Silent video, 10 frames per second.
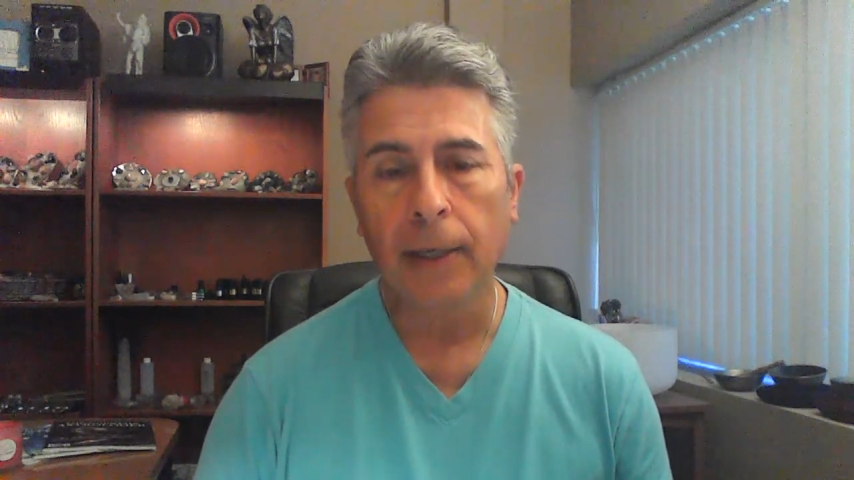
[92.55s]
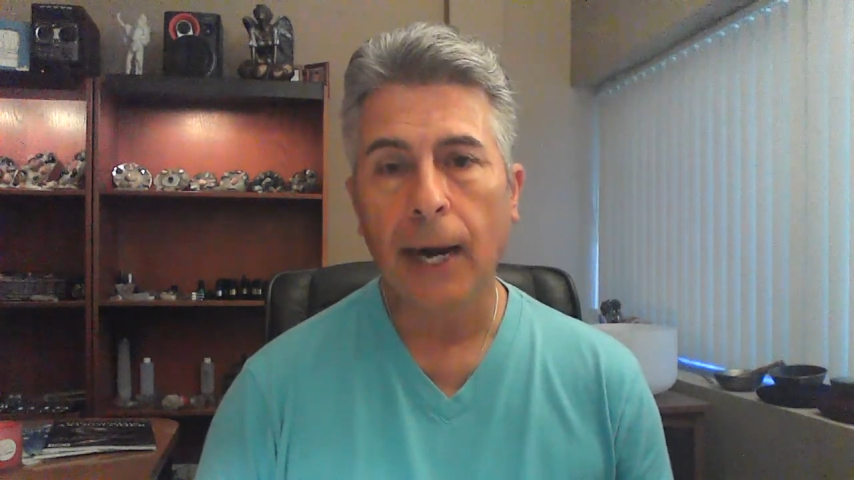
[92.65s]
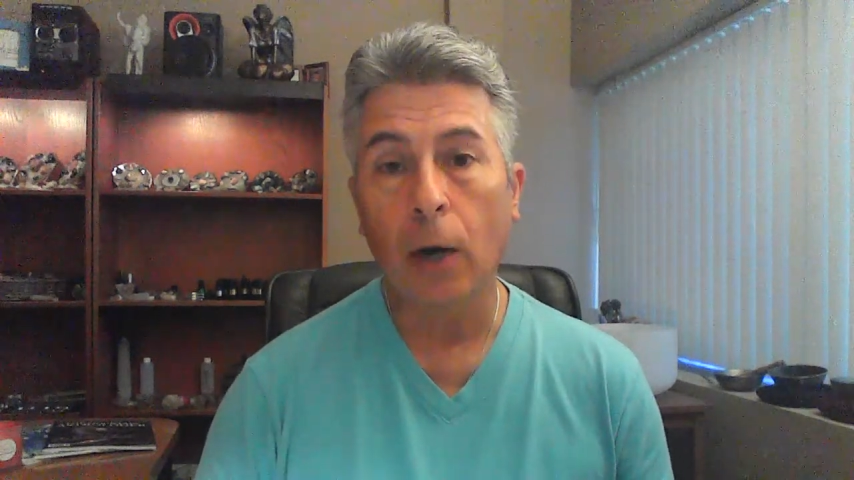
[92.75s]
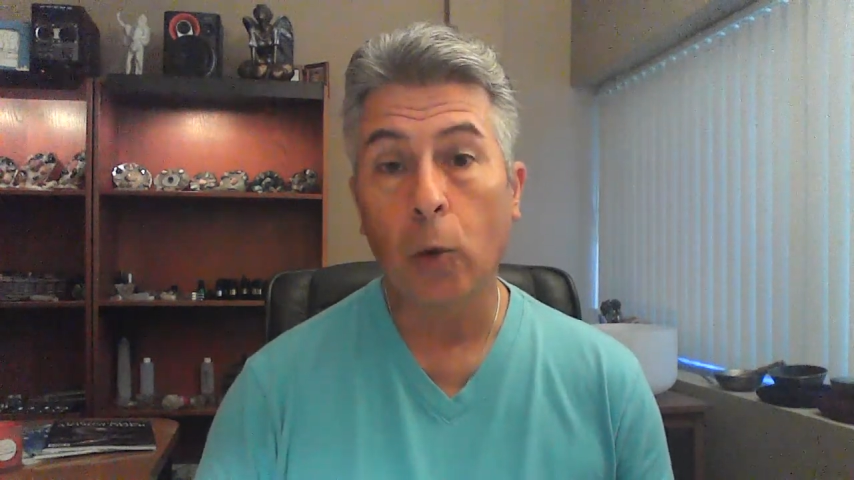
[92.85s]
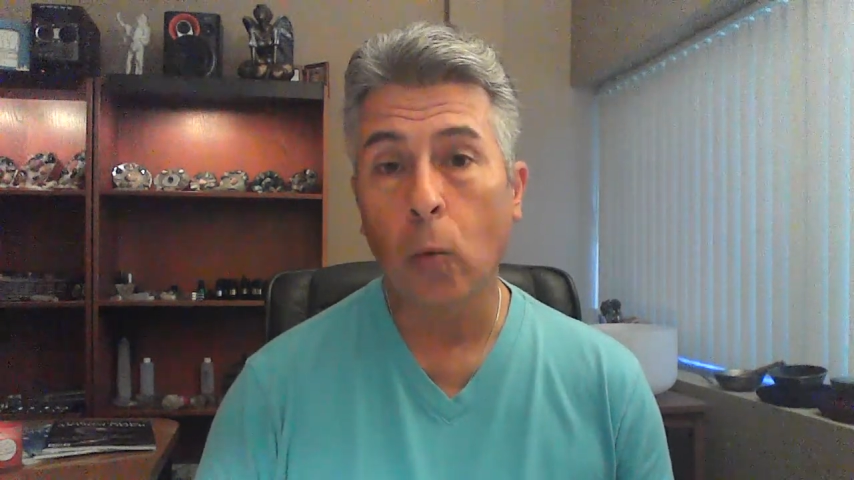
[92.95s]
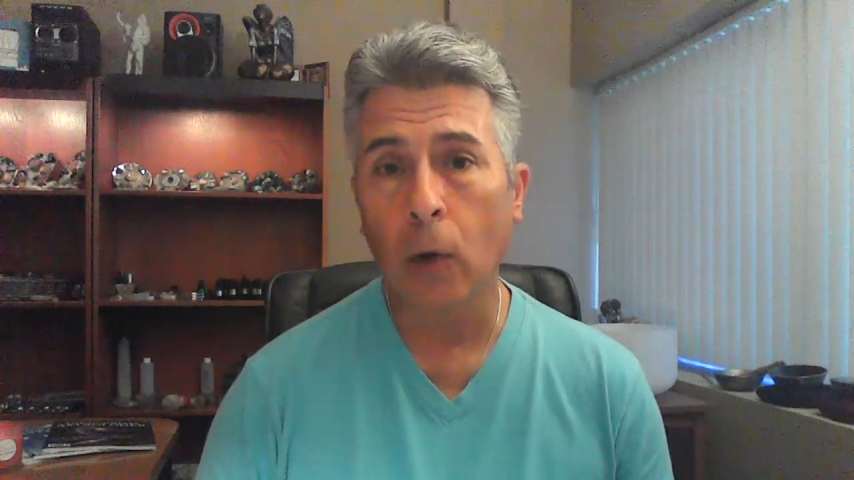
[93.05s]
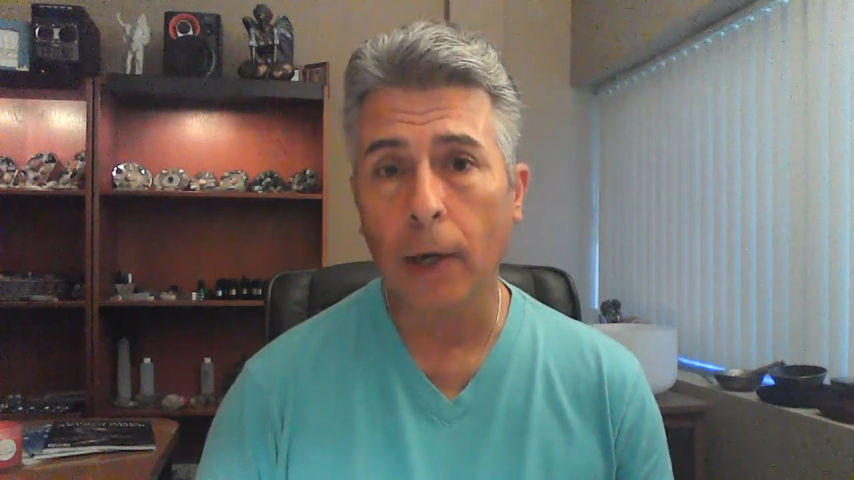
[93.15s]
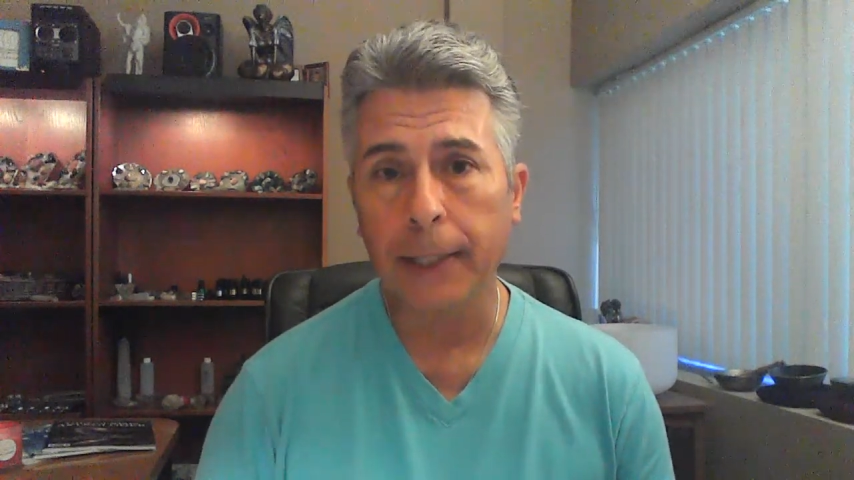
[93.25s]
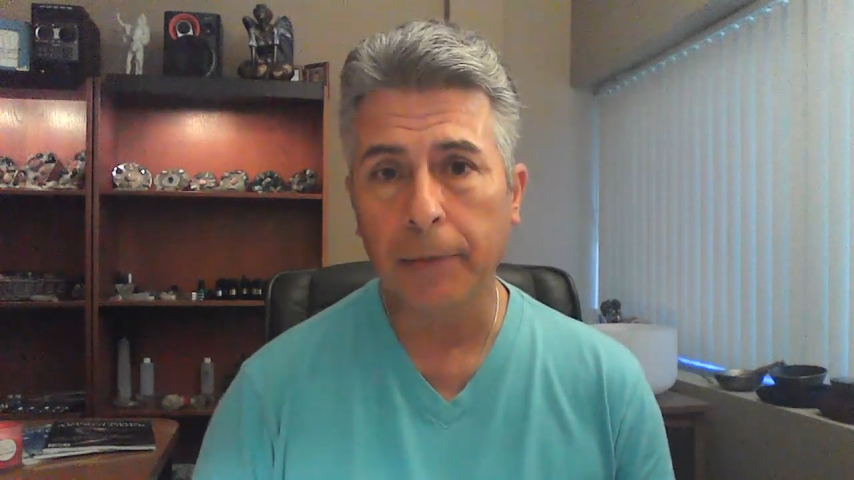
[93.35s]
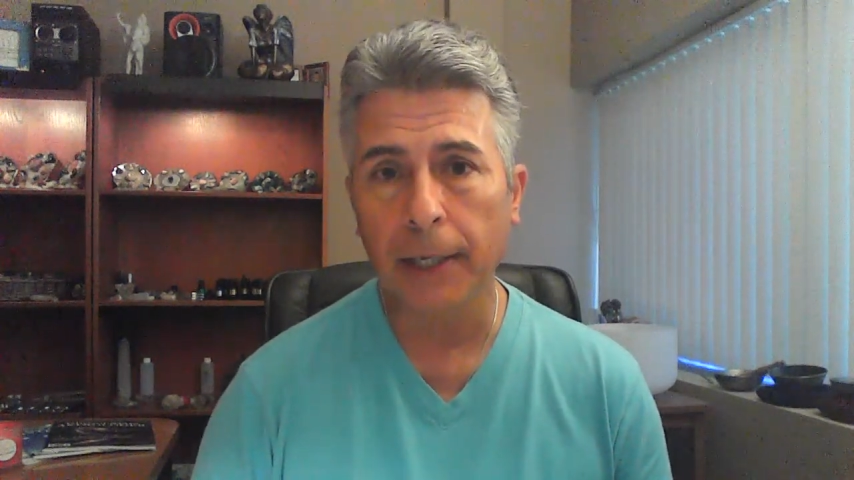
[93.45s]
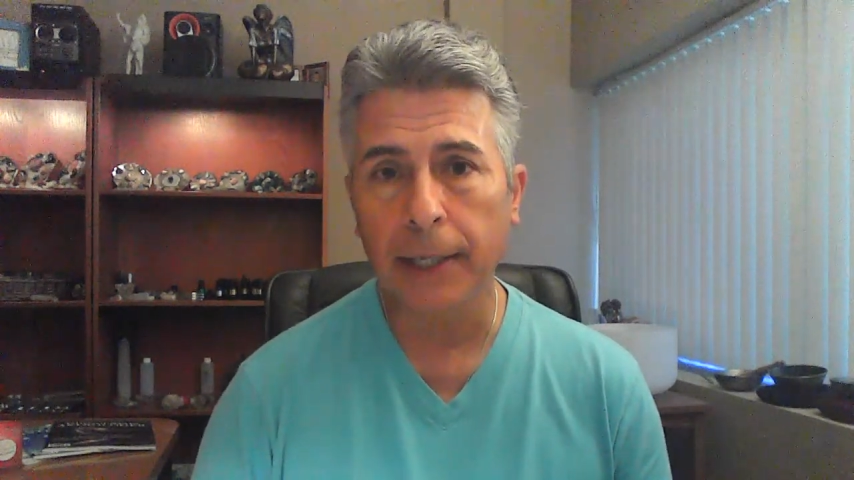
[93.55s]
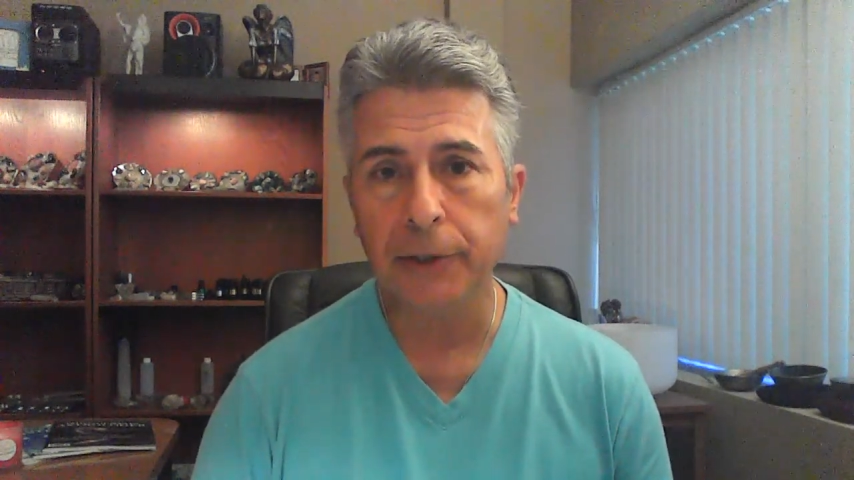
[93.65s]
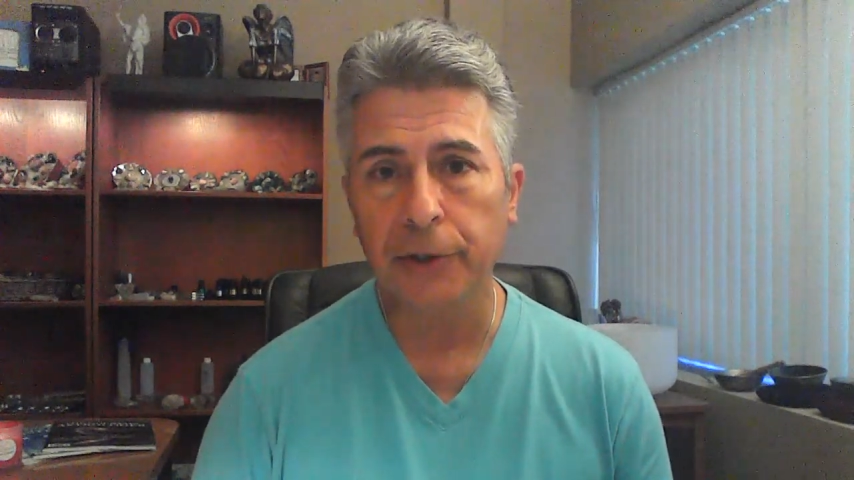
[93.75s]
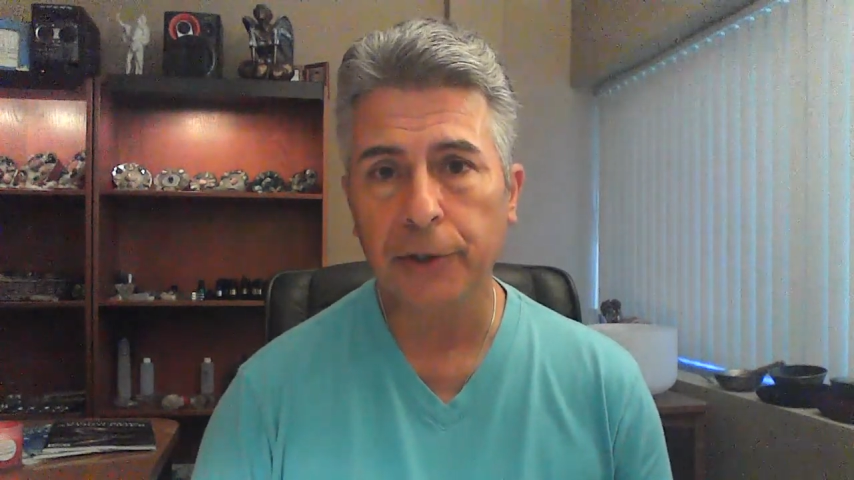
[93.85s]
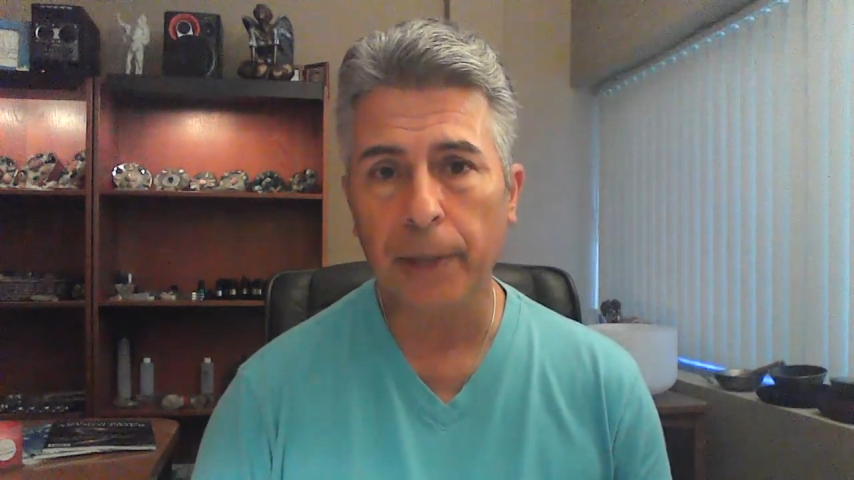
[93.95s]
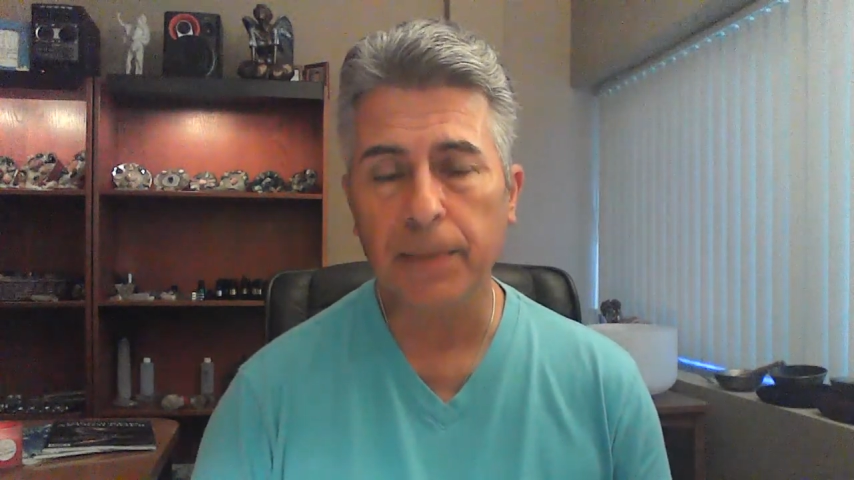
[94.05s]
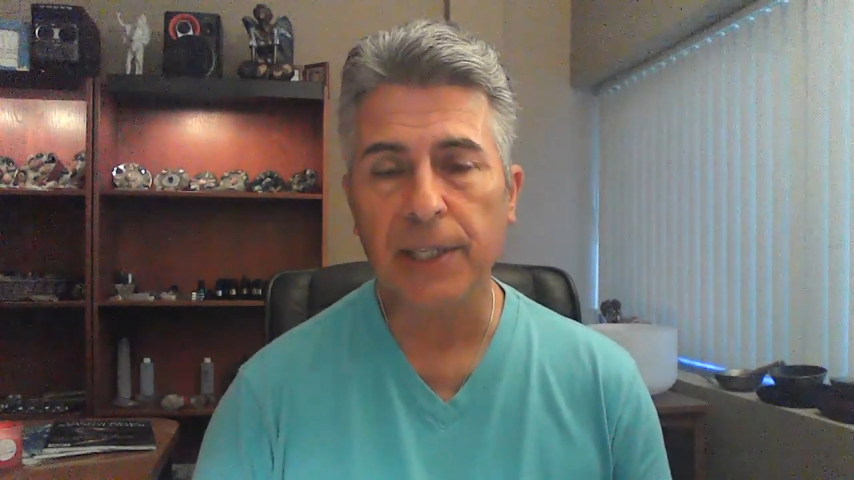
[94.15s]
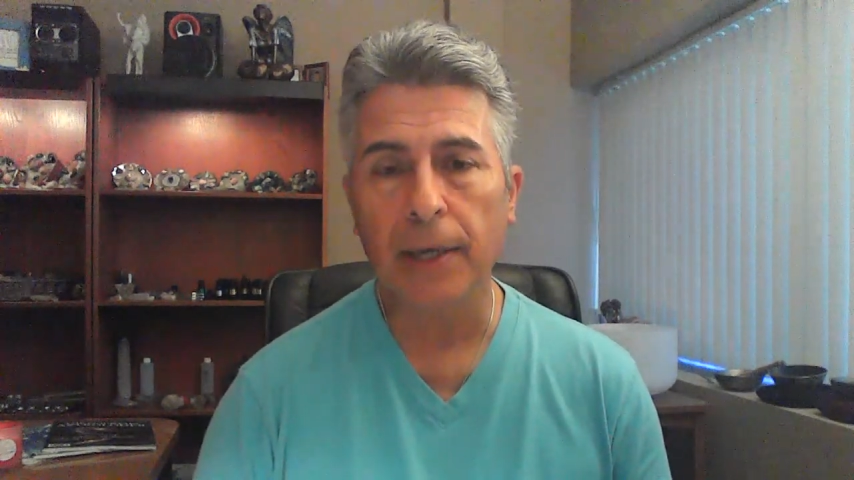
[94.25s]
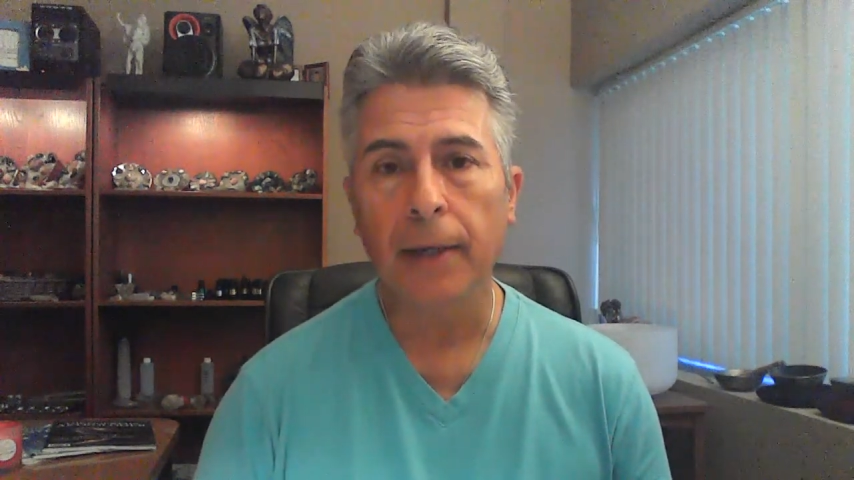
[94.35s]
our working relationships,